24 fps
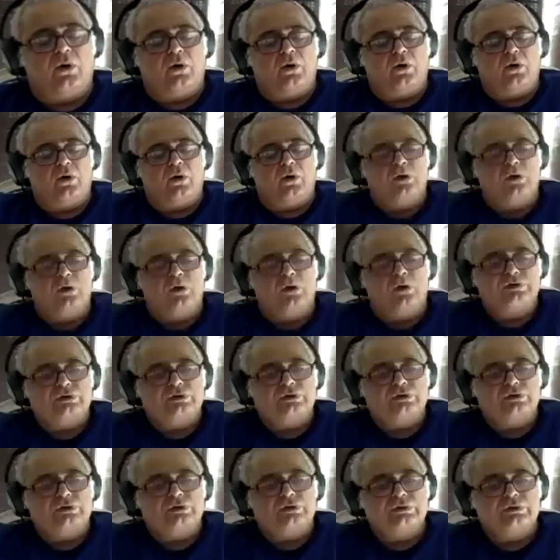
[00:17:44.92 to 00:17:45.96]

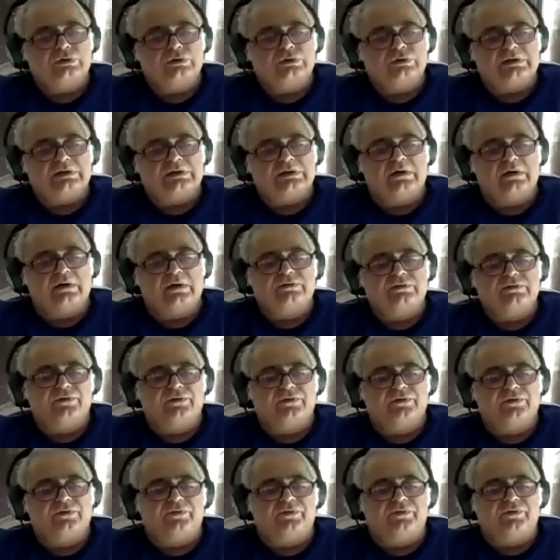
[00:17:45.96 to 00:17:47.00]
Independent cinema
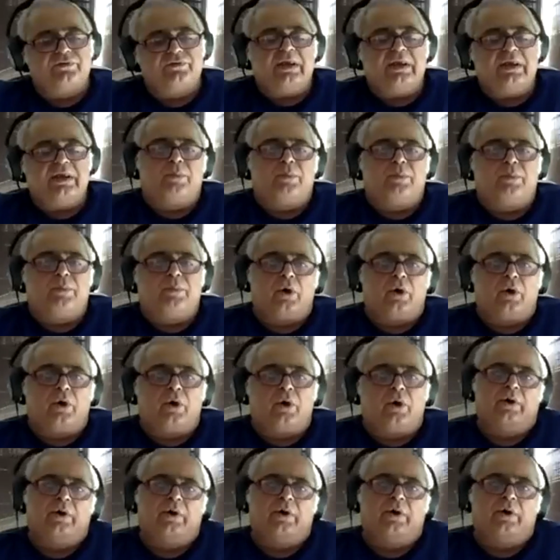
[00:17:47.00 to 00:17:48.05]
also serves a
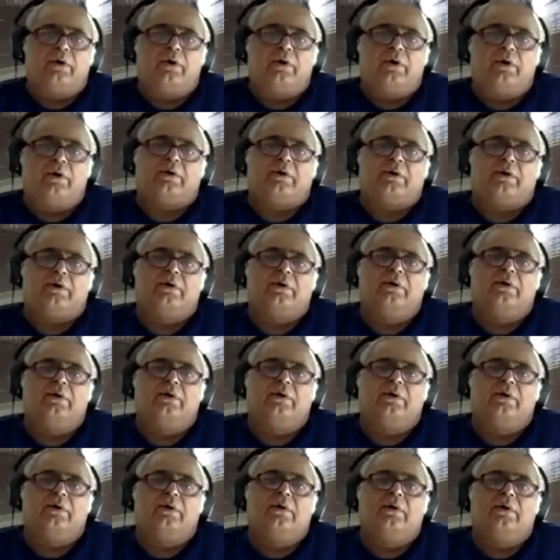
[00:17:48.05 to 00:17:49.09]
very important
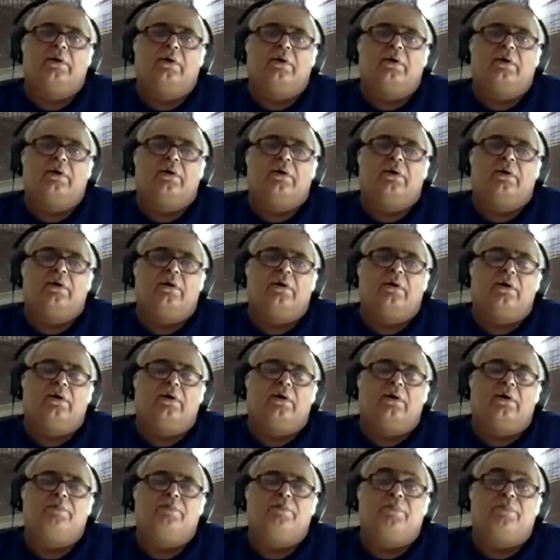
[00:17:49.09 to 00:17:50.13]

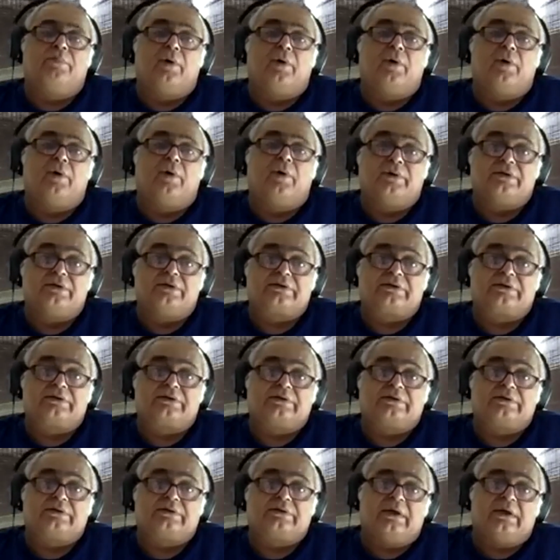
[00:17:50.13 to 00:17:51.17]
purpose. I mean,
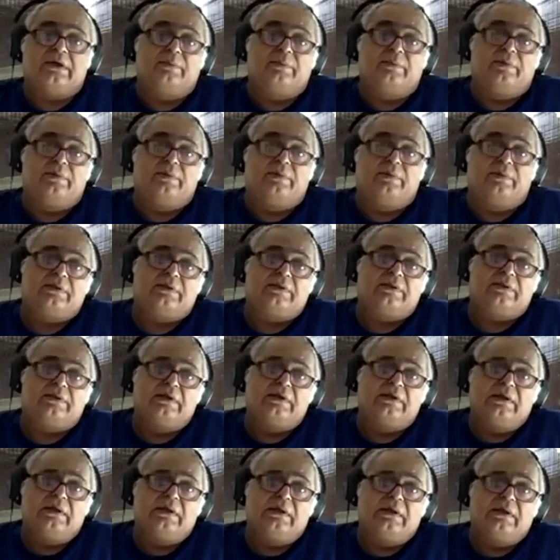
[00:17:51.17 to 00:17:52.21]
it's
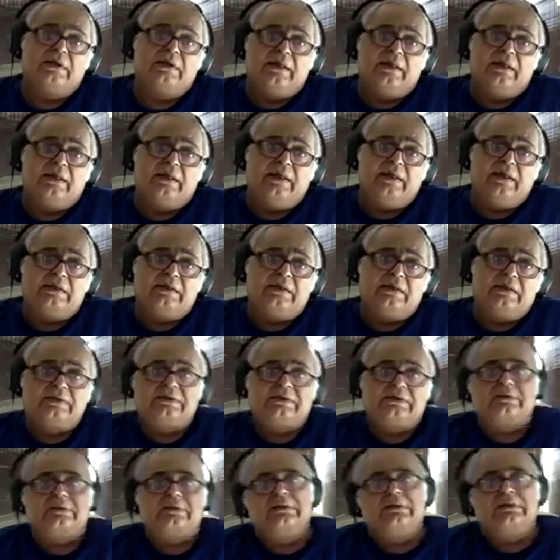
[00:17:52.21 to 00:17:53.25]
in a way
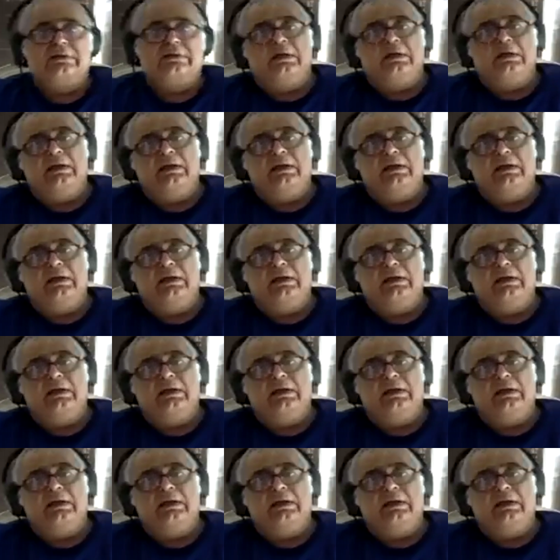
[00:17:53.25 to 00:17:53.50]
its own